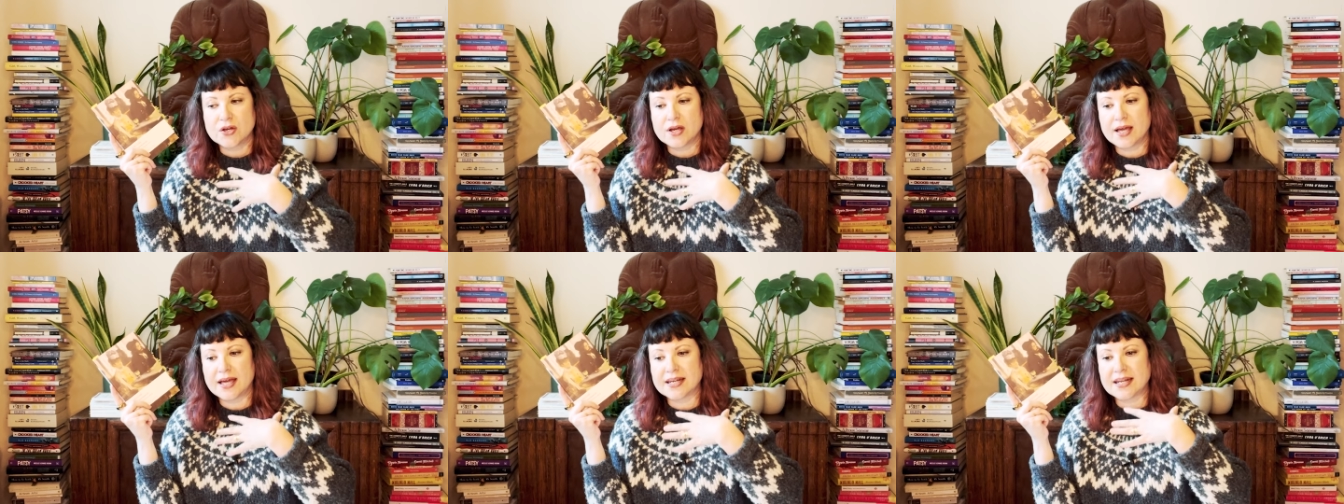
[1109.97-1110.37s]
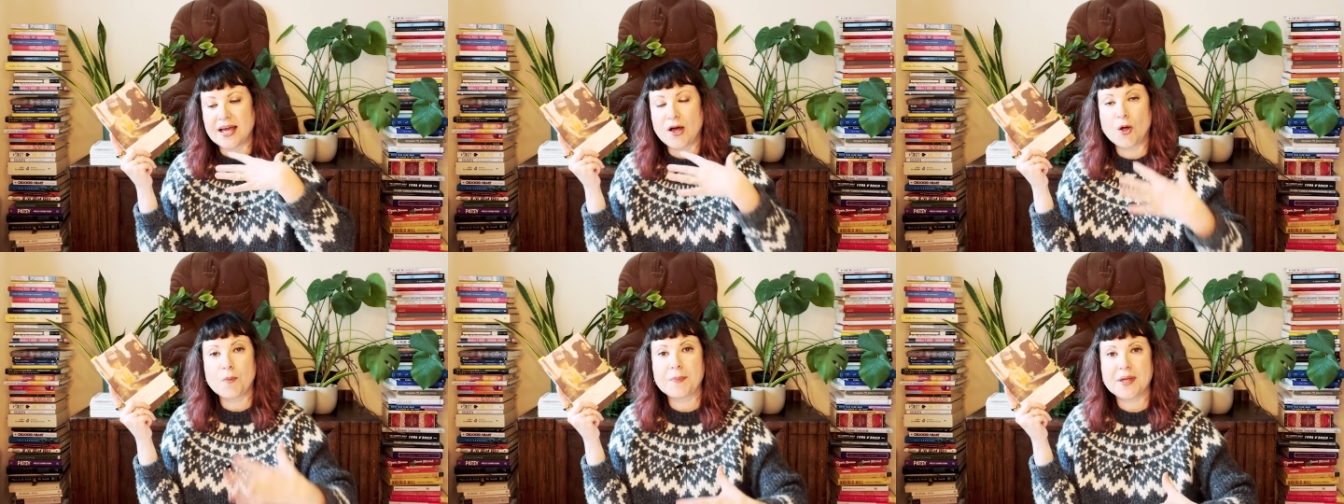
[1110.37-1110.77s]
and
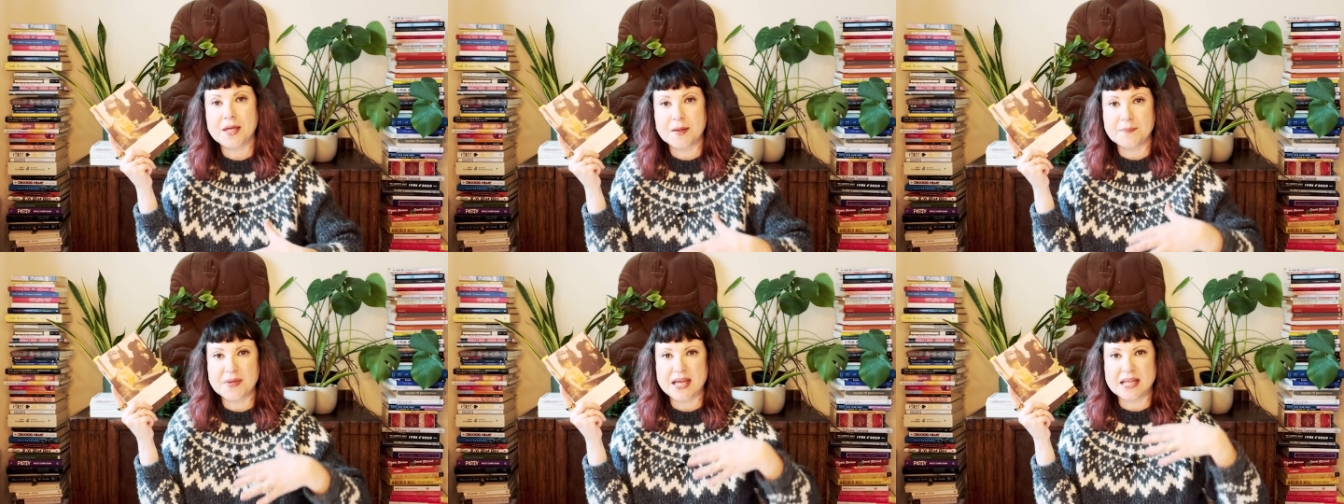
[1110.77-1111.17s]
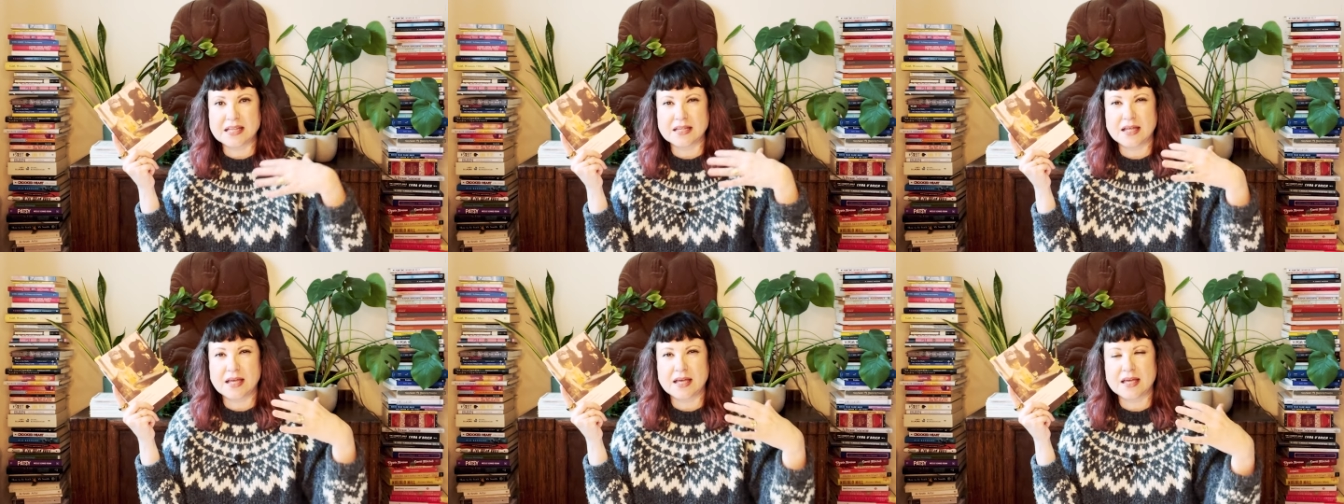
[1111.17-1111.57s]
help him
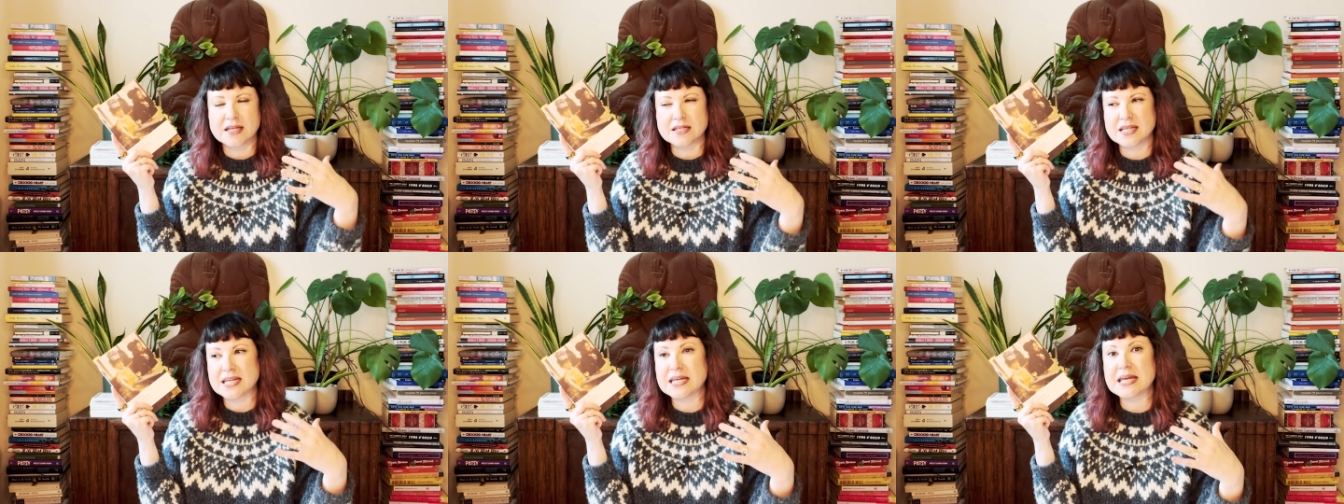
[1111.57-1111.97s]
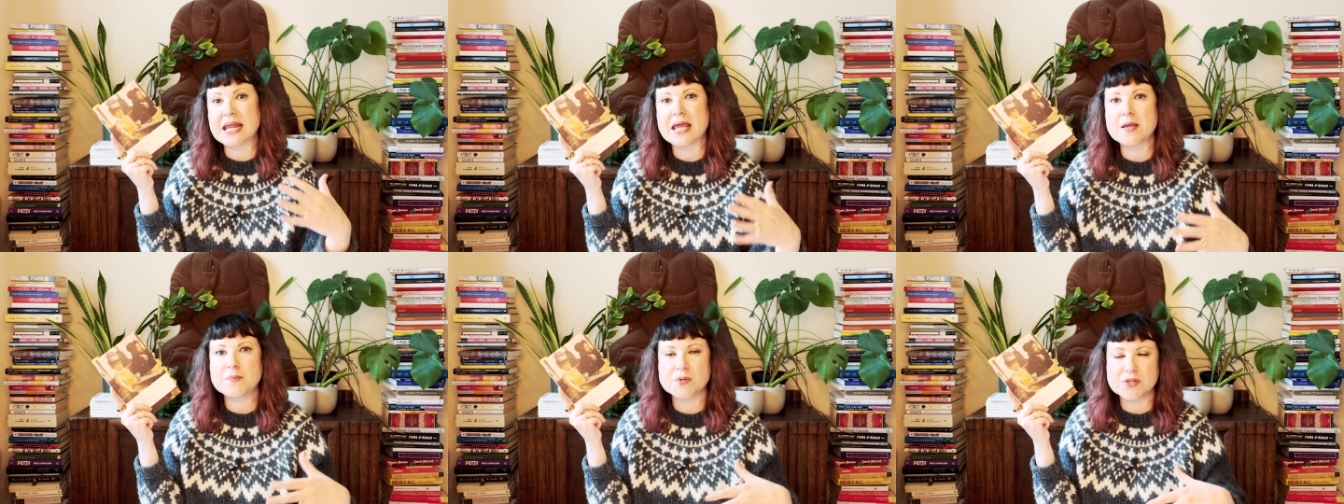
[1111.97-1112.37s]
and and
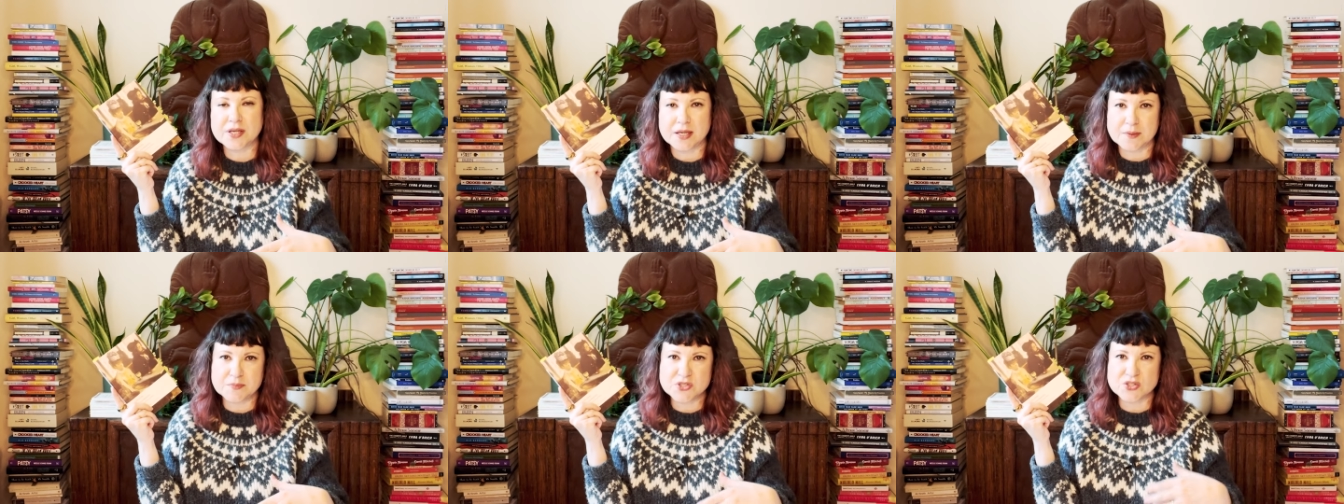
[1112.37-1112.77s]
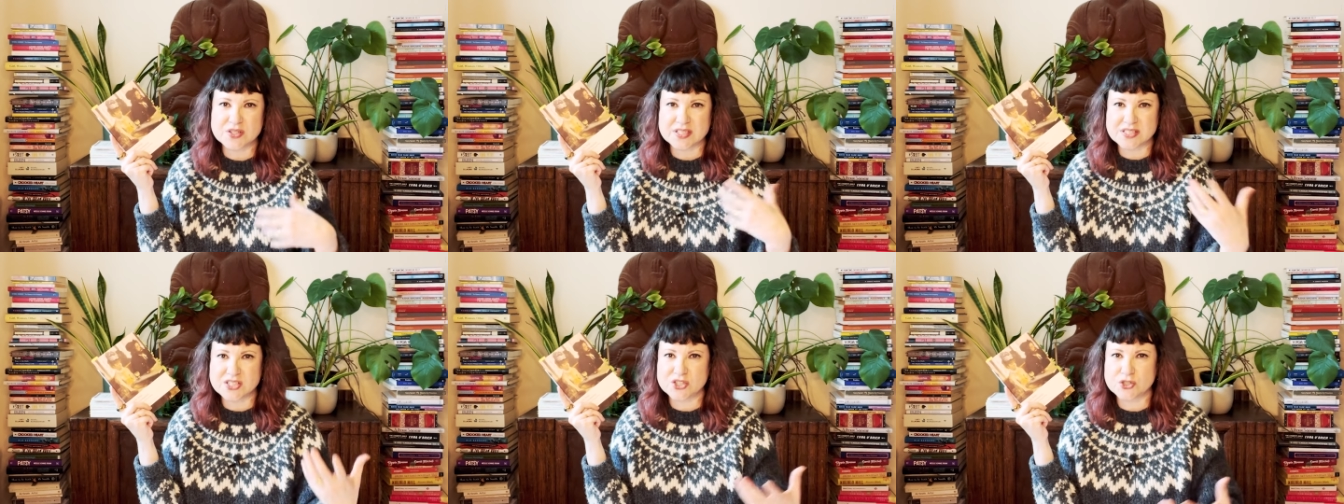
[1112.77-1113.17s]
enable him to
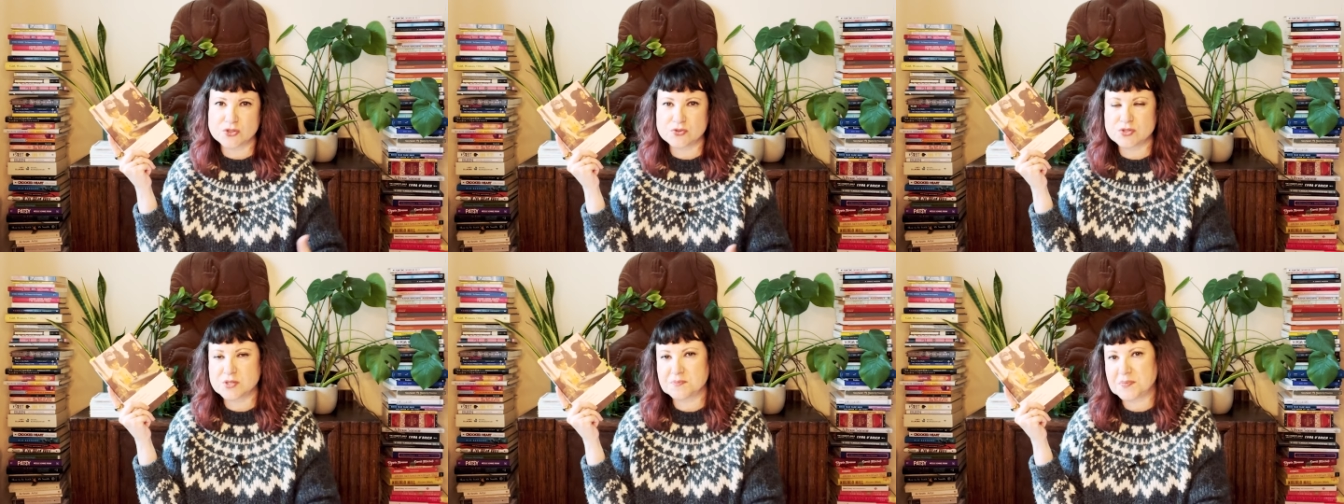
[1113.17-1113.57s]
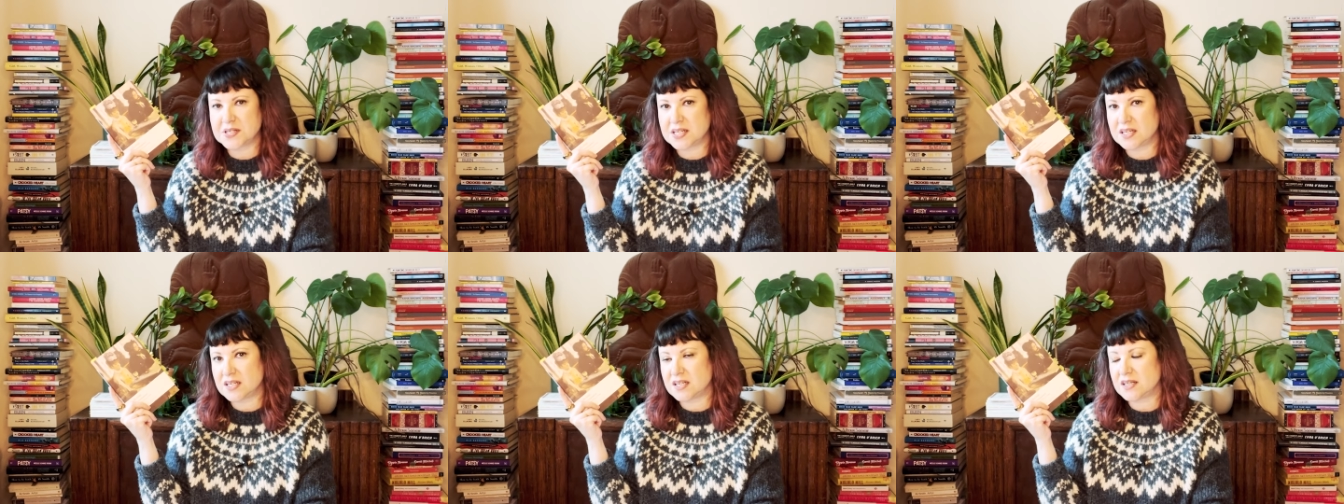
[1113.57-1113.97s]
continue to
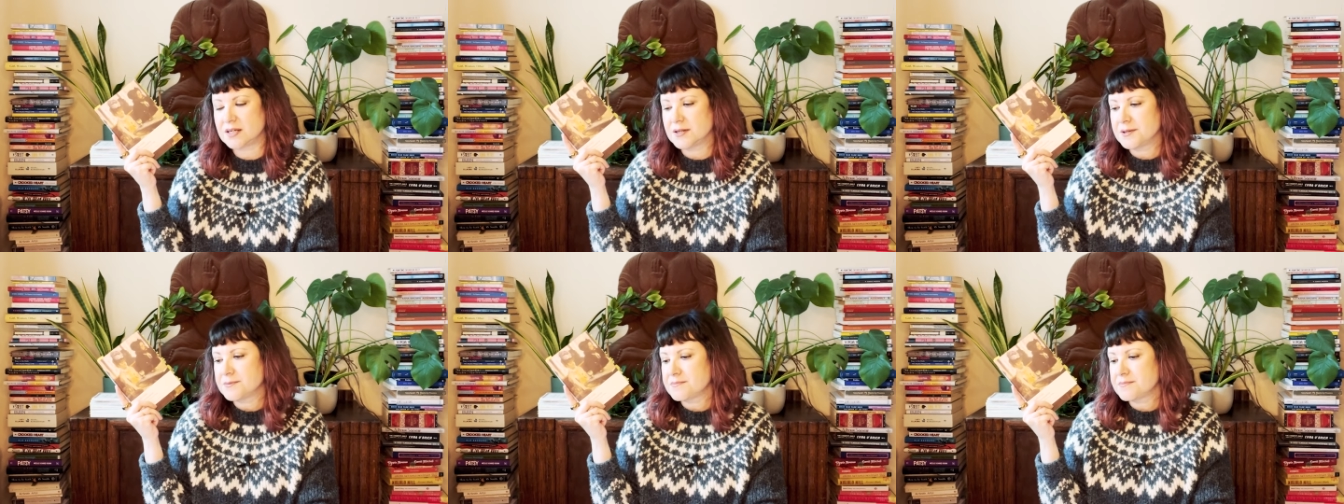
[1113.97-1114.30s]
be